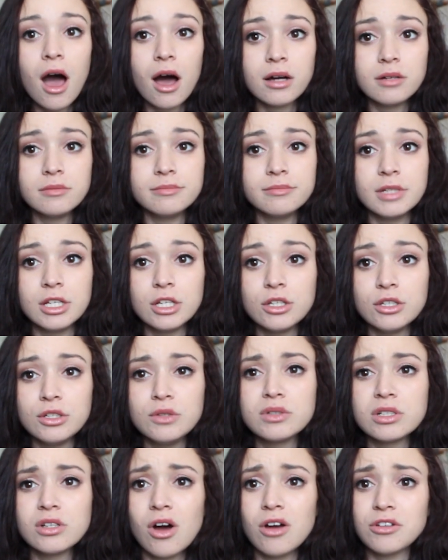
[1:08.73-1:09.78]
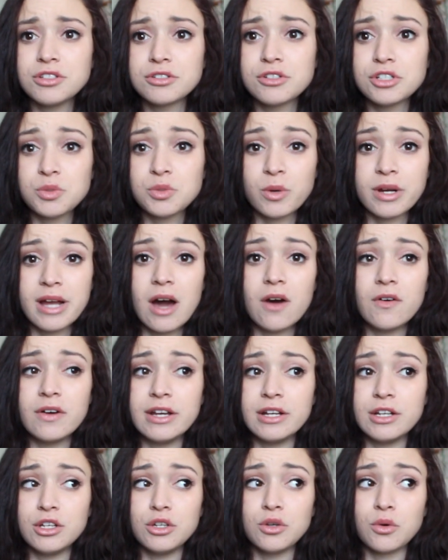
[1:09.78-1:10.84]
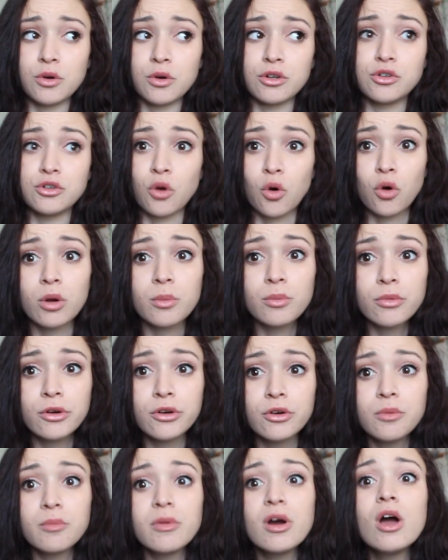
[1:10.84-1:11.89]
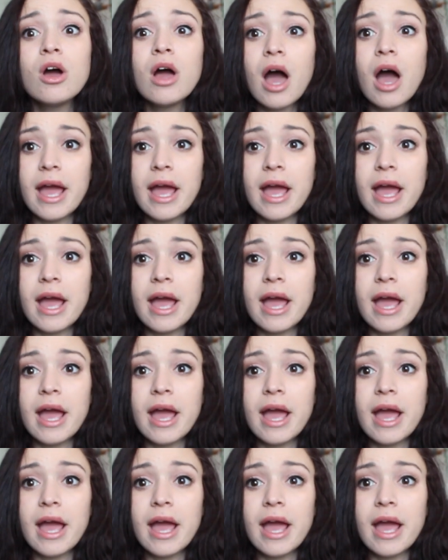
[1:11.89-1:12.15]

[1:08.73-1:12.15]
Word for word: Um, you can also just work out in your dorm room